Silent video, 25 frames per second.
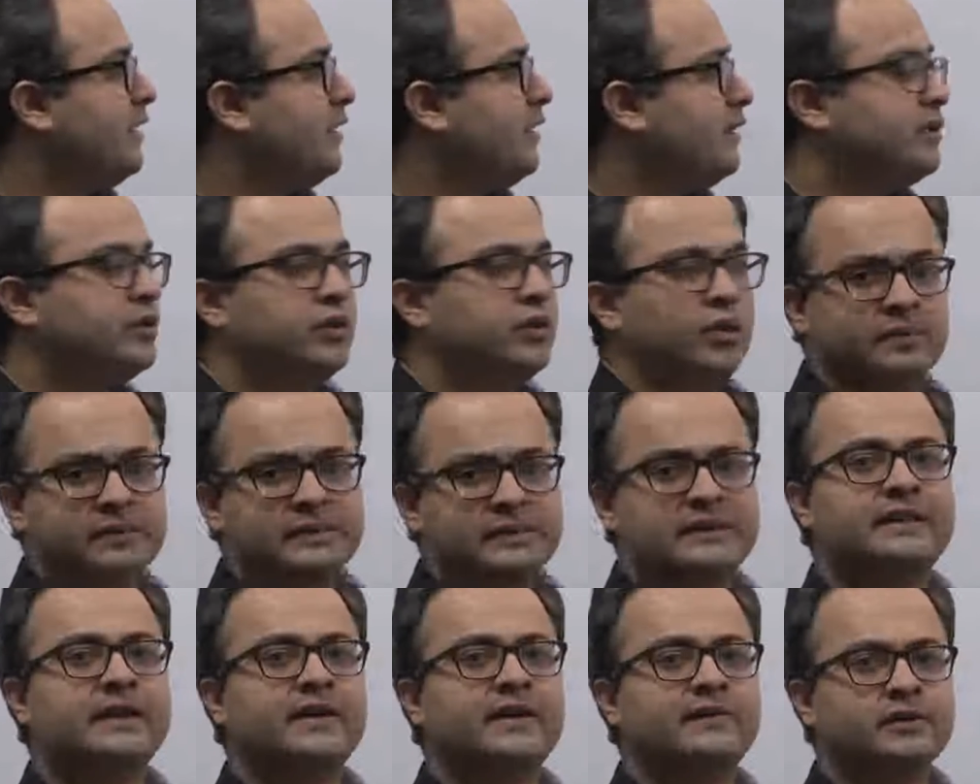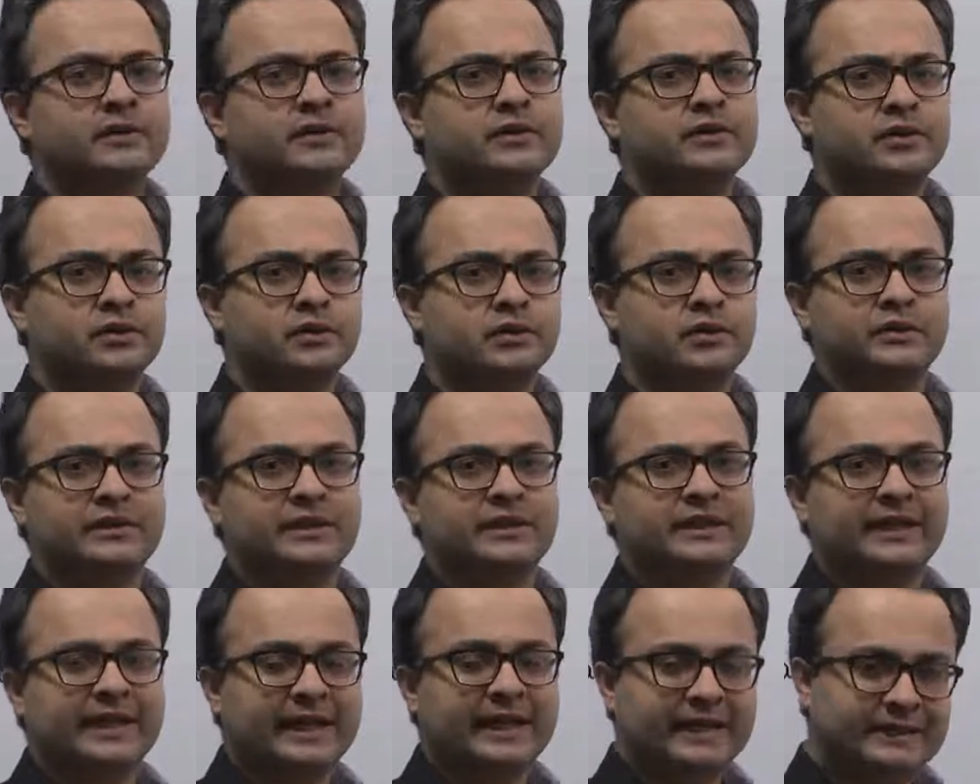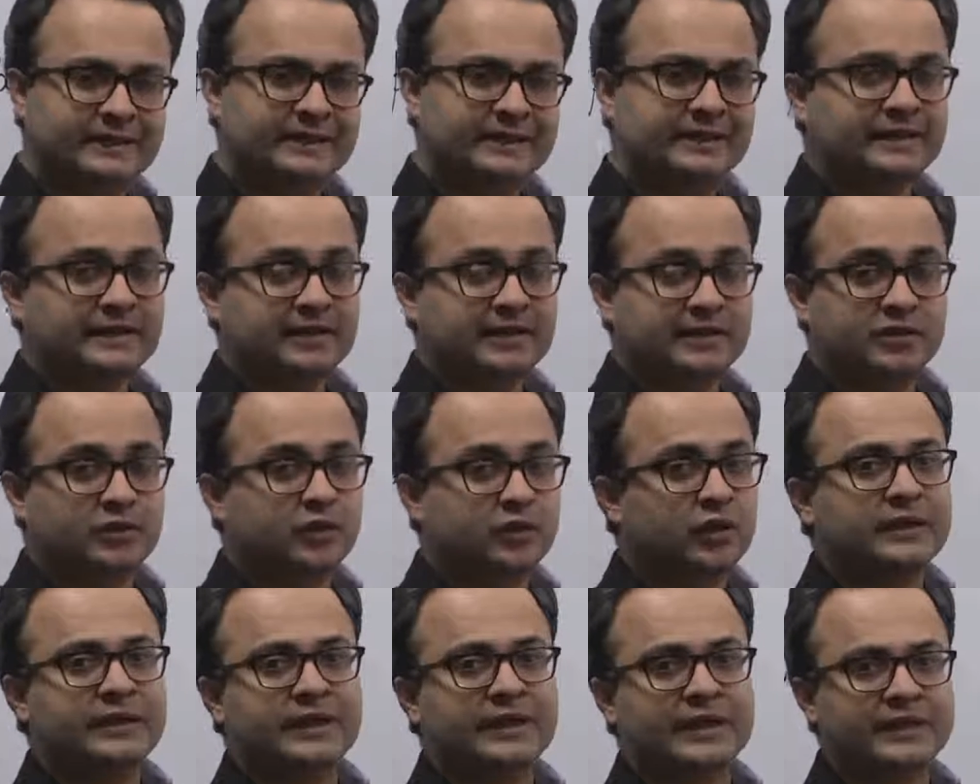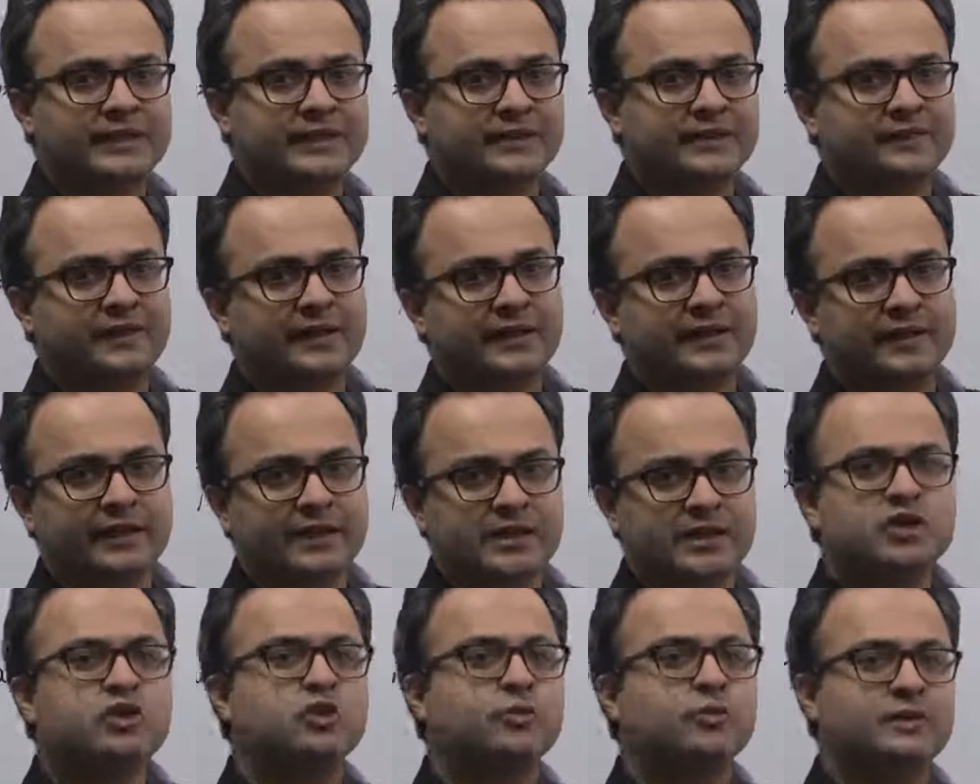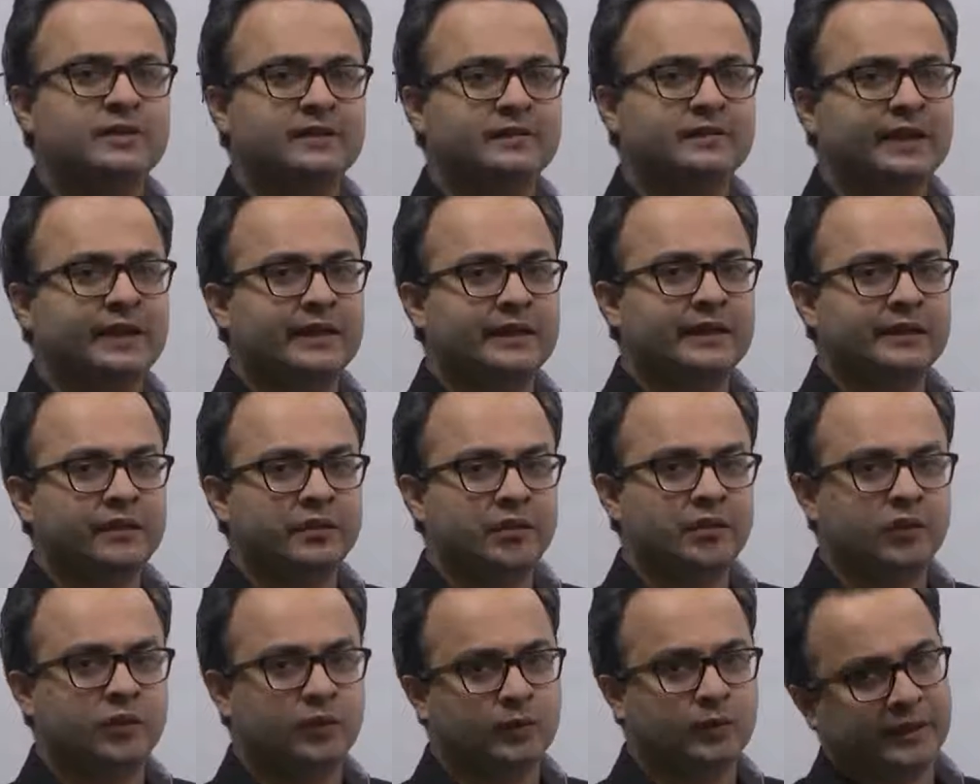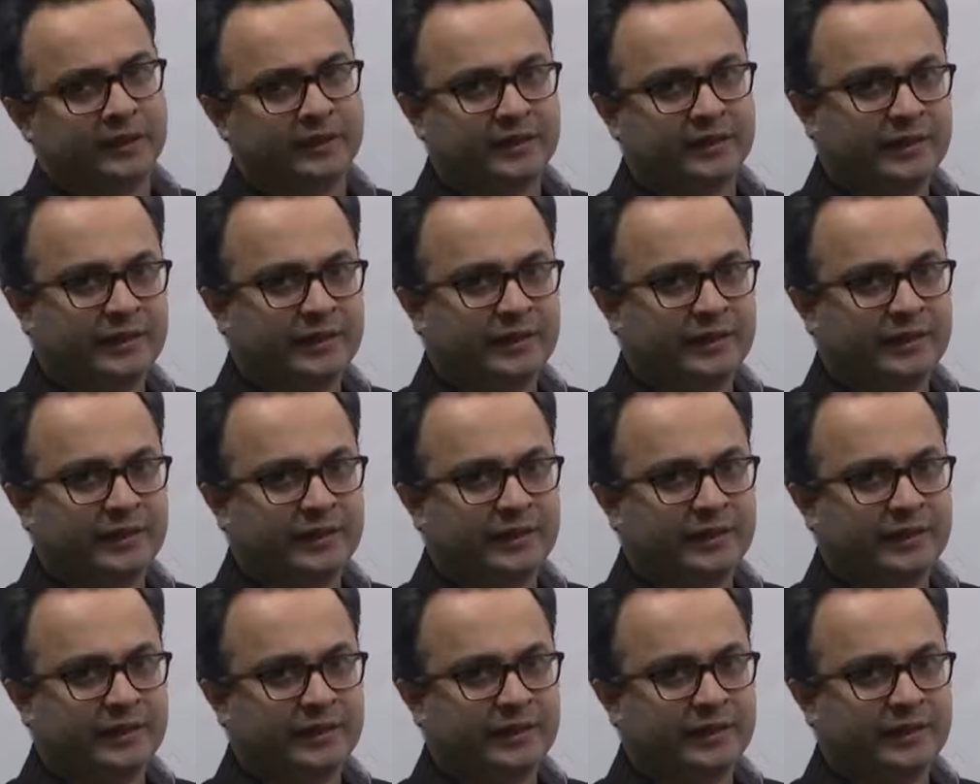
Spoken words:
you'll obviously have to ensure that x does not take the value, assume the value 1.